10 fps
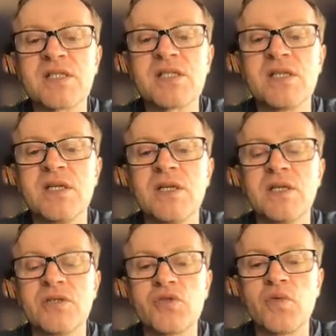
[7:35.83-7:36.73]

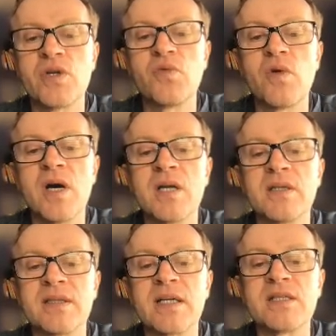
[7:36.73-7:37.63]
21,
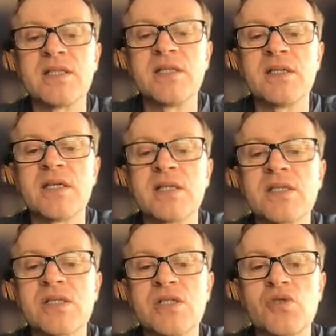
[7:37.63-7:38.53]
19 nets.
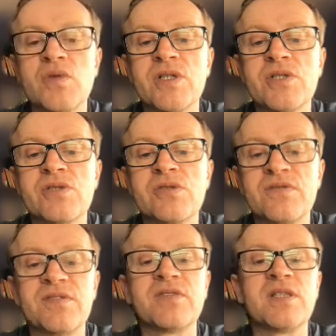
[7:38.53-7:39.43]
22, 15
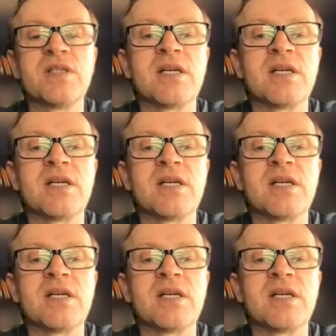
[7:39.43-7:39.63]
nets.